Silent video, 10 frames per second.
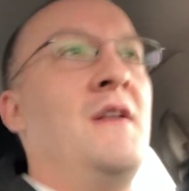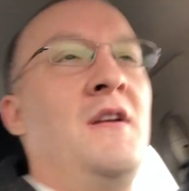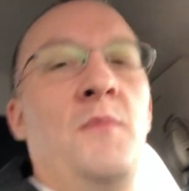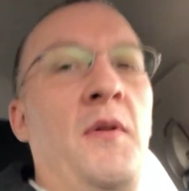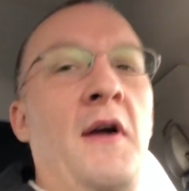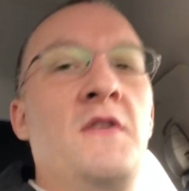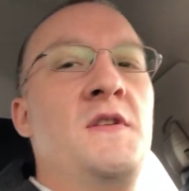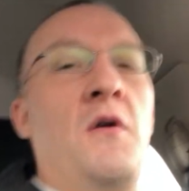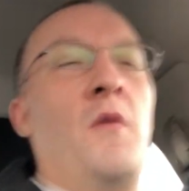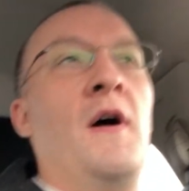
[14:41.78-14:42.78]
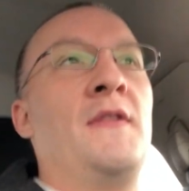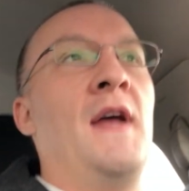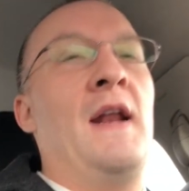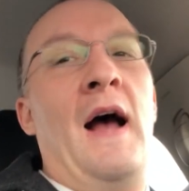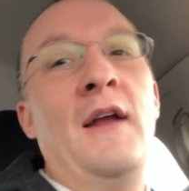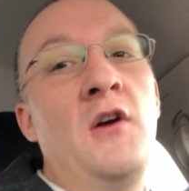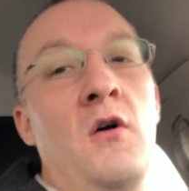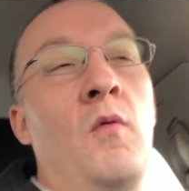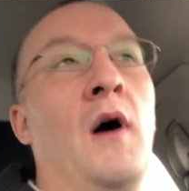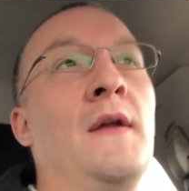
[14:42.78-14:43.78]
Your players don't want that. I
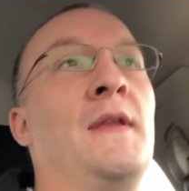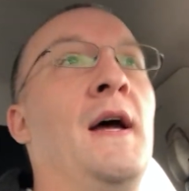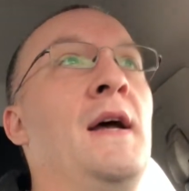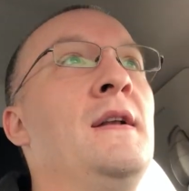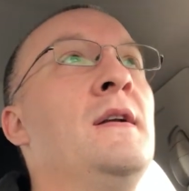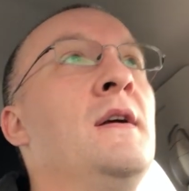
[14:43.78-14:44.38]
don't want that.